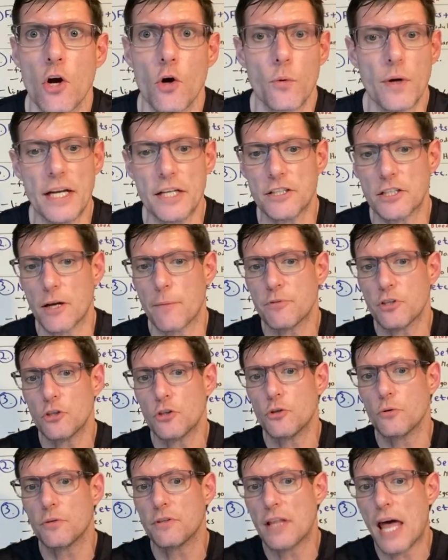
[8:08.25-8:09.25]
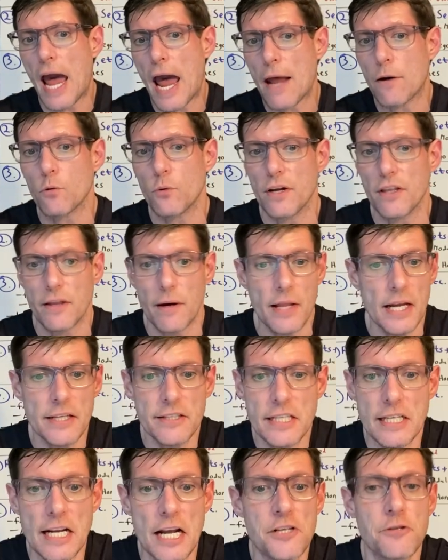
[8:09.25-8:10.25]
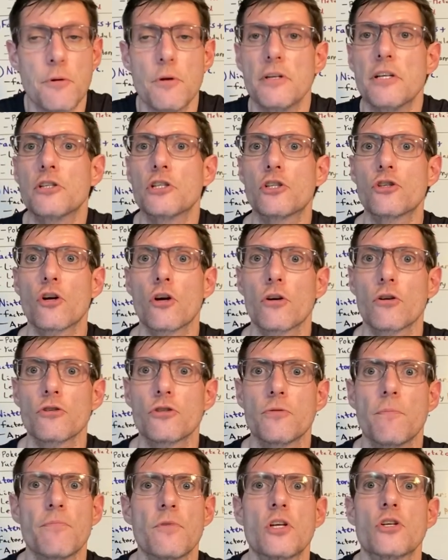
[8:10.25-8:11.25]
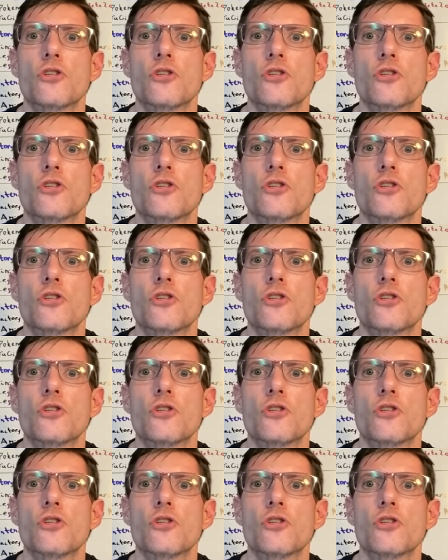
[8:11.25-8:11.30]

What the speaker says: we could substitute that with Teenage Mutant Ninja Turtles,